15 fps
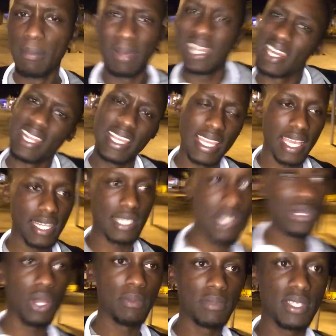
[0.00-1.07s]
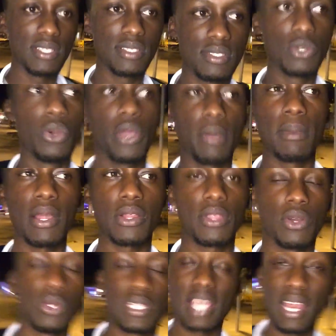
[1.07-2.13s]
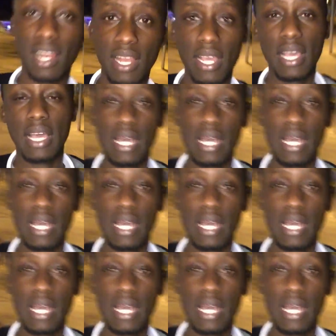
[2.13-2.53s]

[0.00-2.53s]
But I didn't get, so I'm just going back to the hotel.